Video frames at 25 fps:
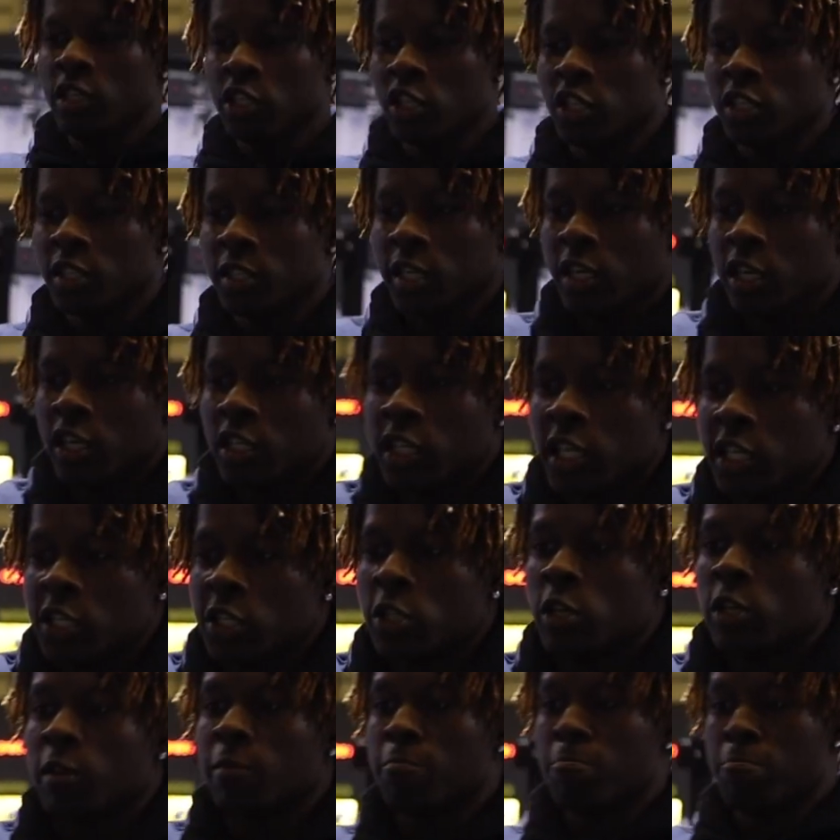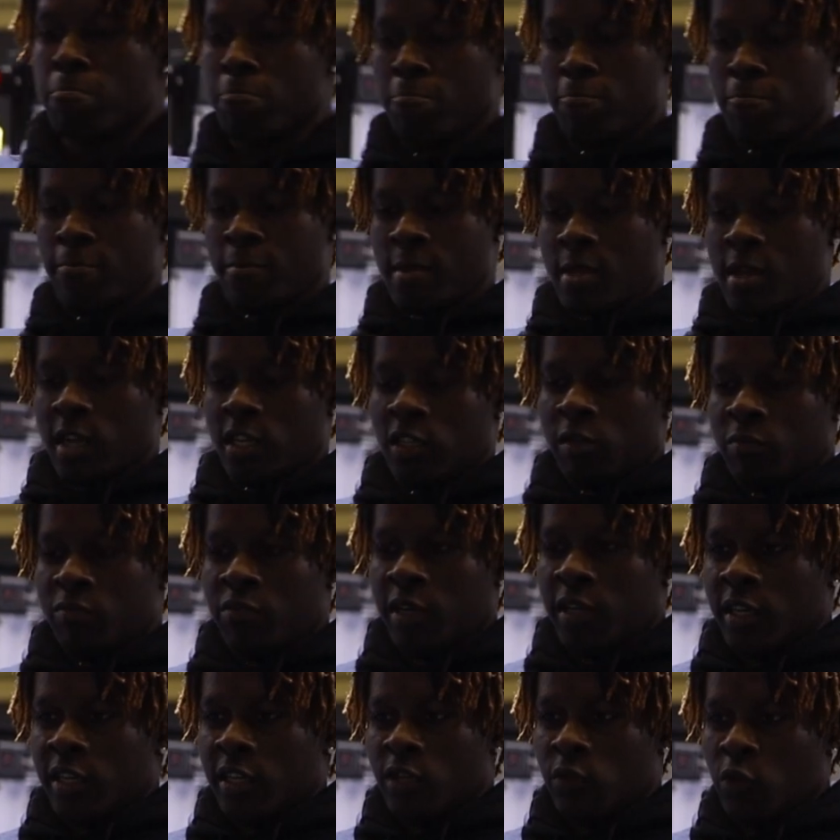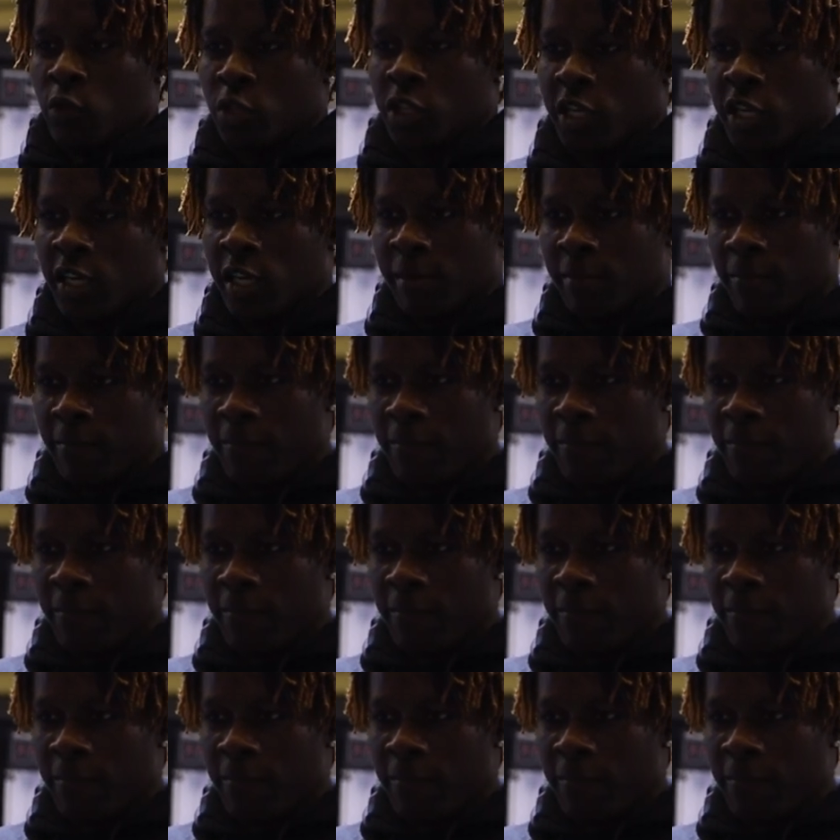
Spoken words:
just stick your chest up as you bring it towards your hip.